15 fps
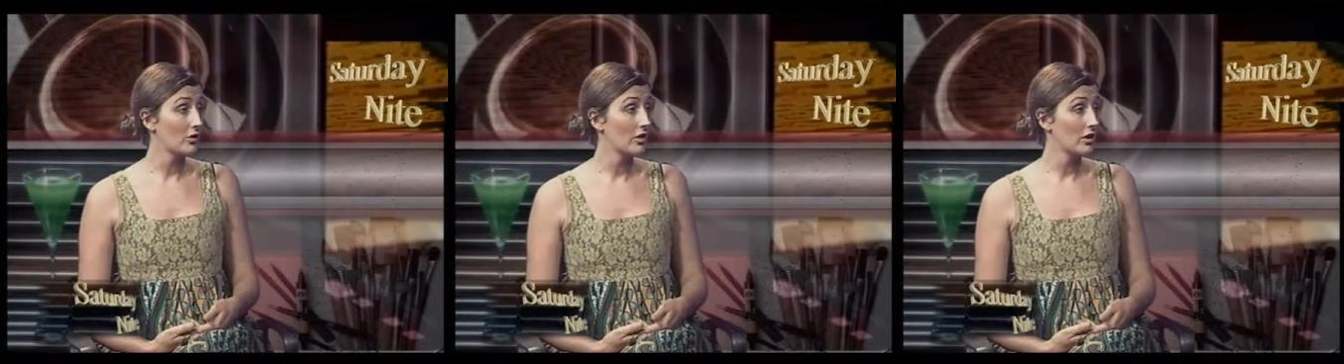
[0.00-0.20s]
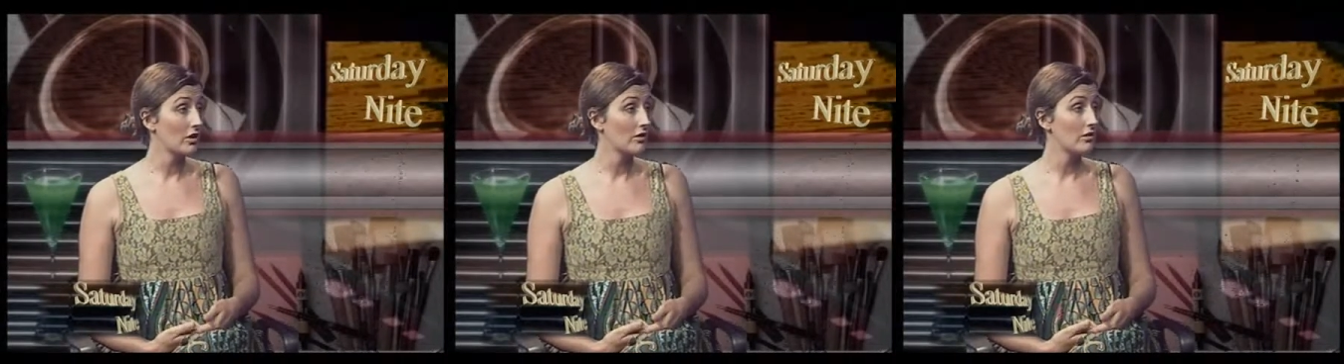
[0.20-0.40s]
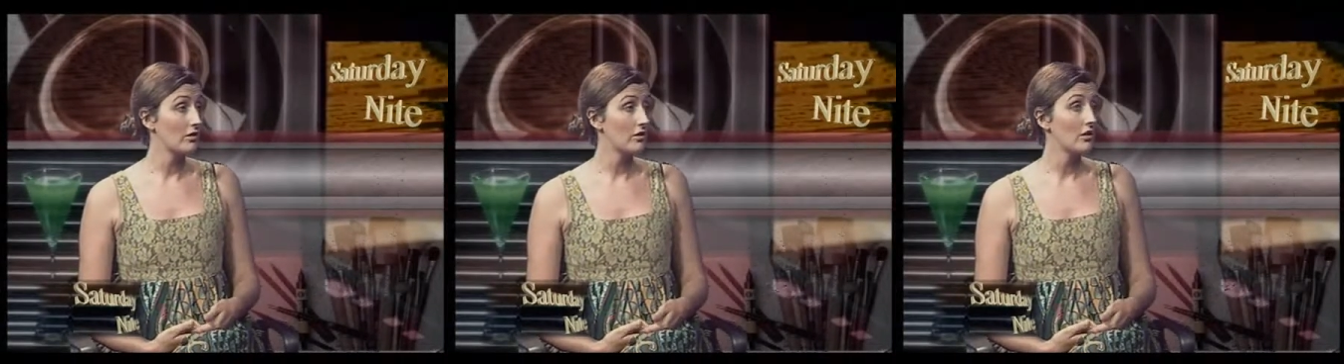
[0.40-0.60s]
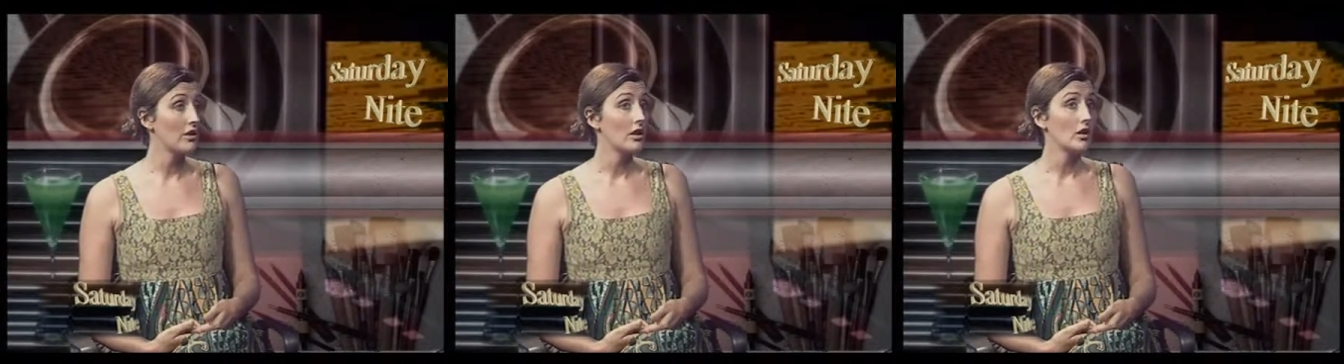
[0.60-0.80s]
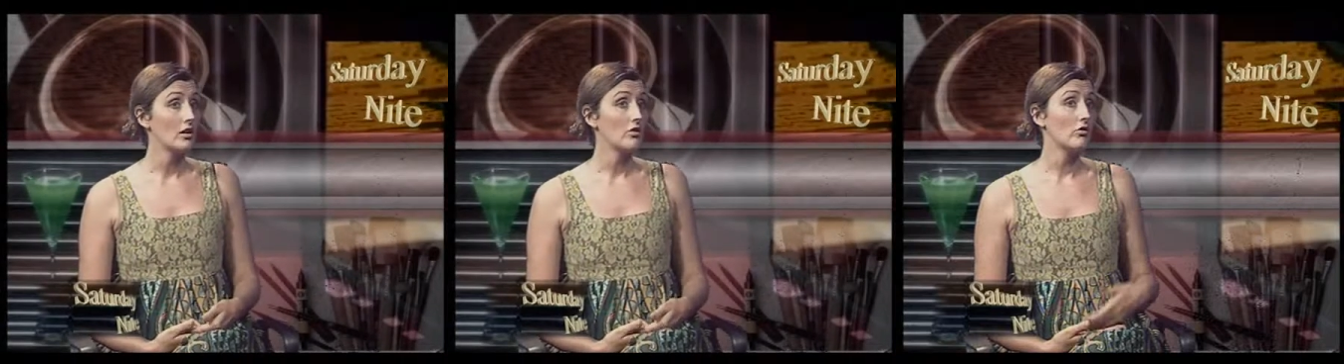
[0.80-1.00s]
kid
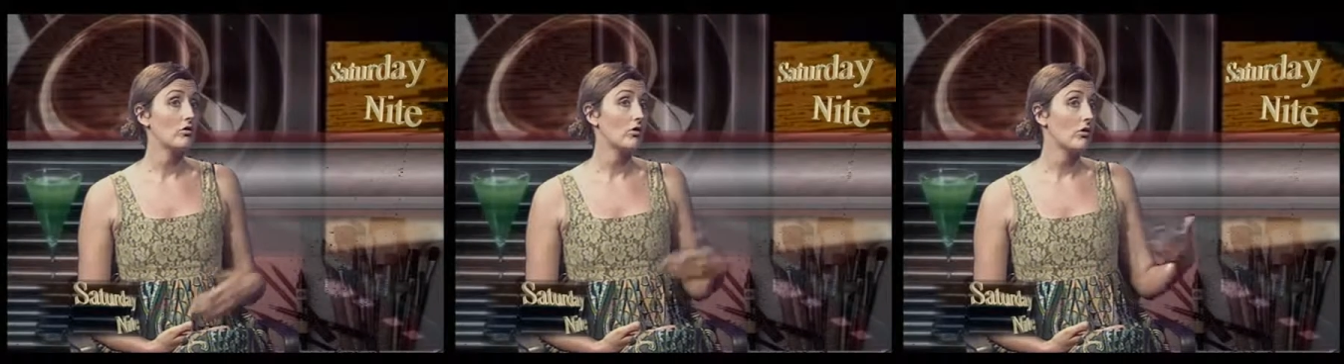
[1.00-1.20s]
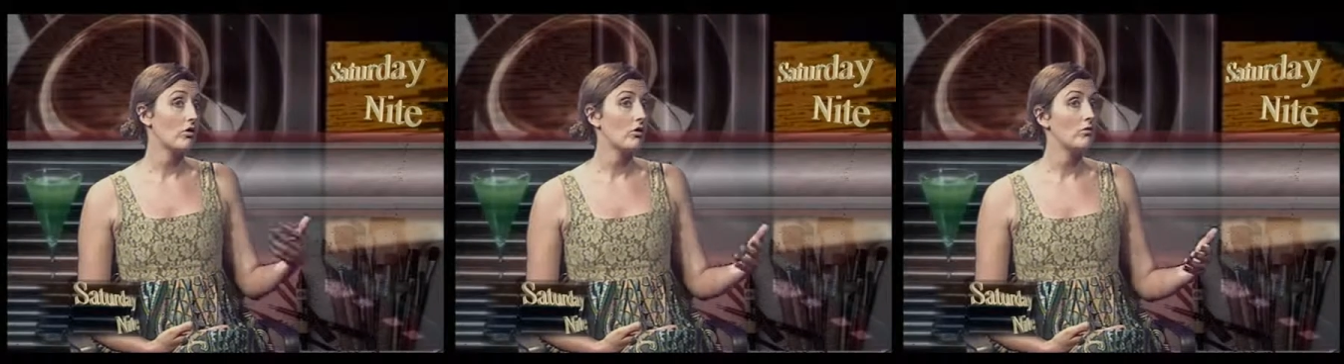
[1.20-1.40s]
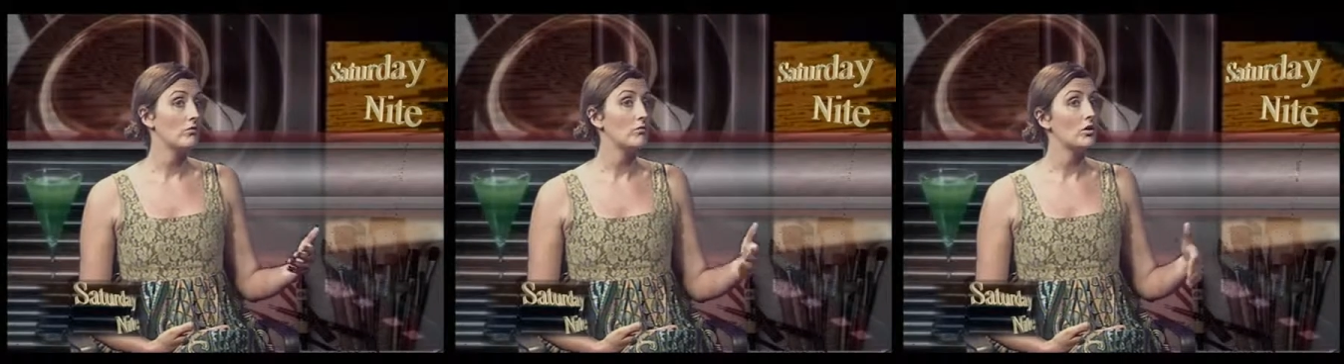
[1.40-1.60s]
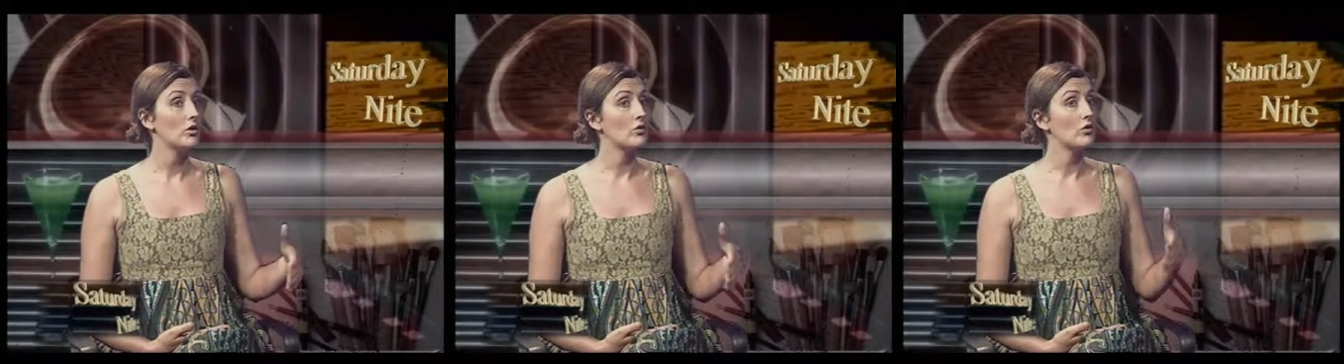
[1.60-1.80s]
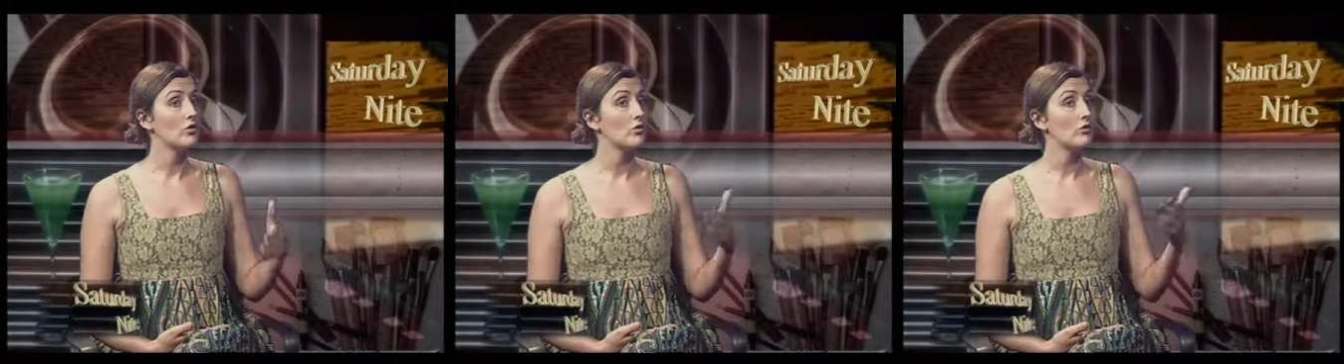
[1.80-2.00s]
so, um, you know,